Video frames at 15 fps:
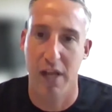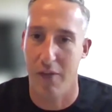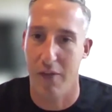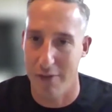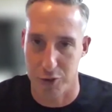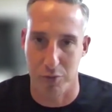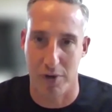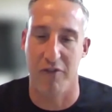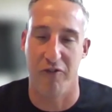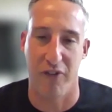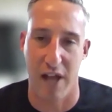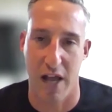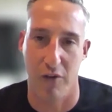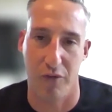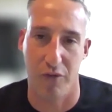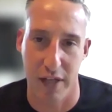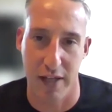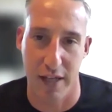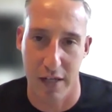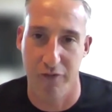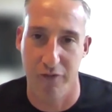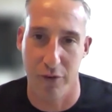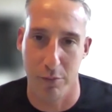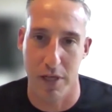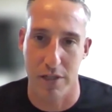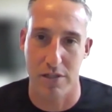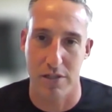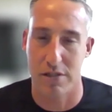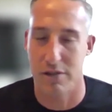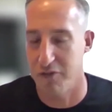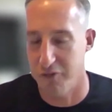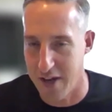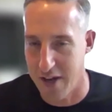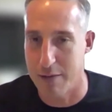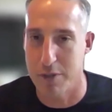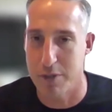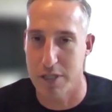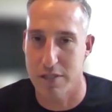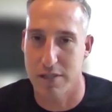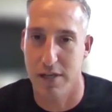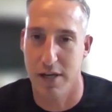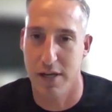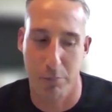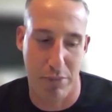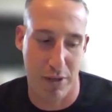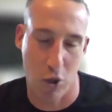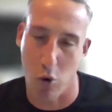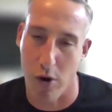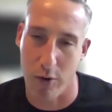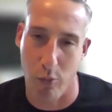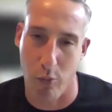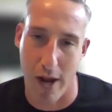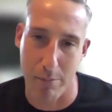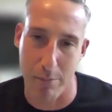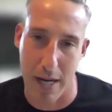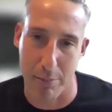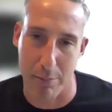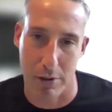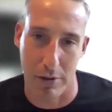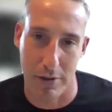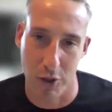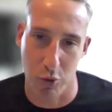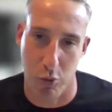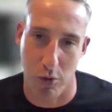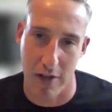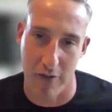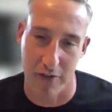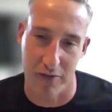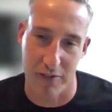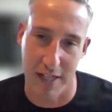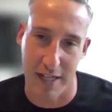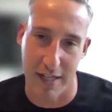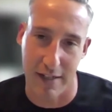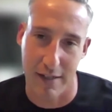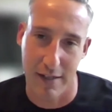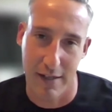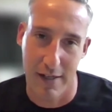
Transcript: And that's when I found the famous Bitcoin white paper in 2015.